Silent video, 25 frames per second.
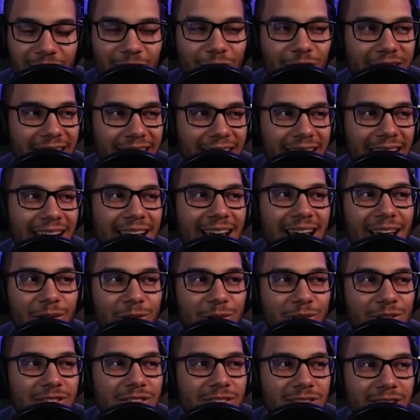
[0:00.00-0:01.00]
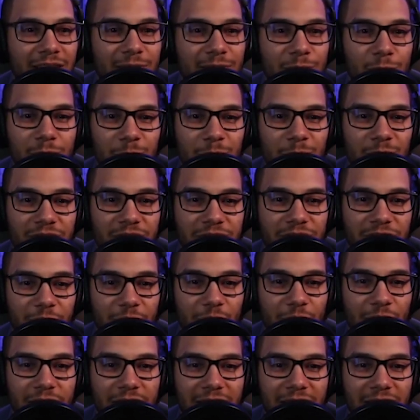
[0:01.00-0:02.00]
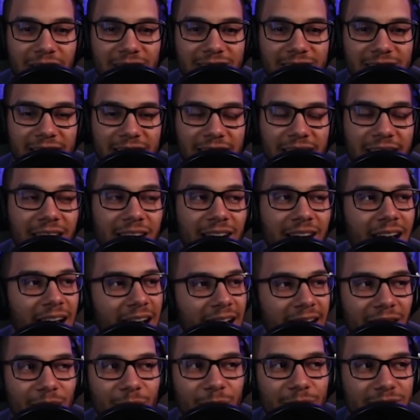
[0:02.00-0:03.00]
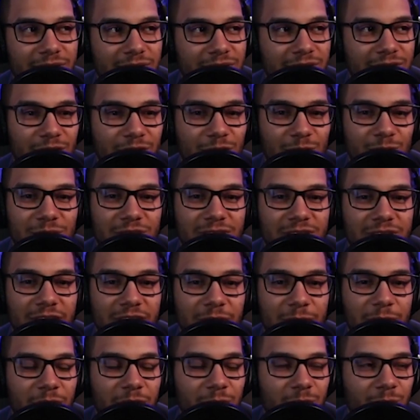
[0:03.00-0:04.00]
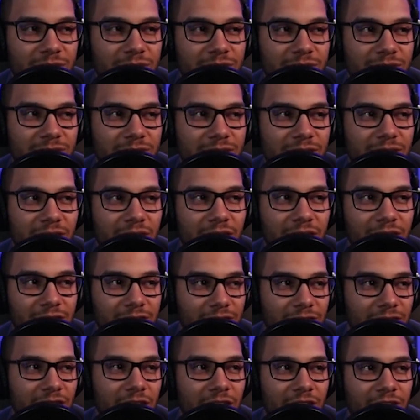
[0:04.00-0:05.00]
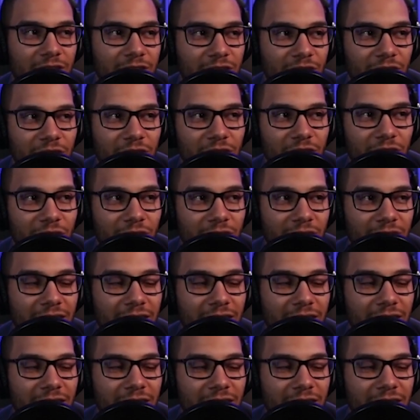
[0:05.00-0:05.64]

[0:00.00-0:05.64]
Okay, I was never able to figure that out as a kid. I always assumed Slippy was a girl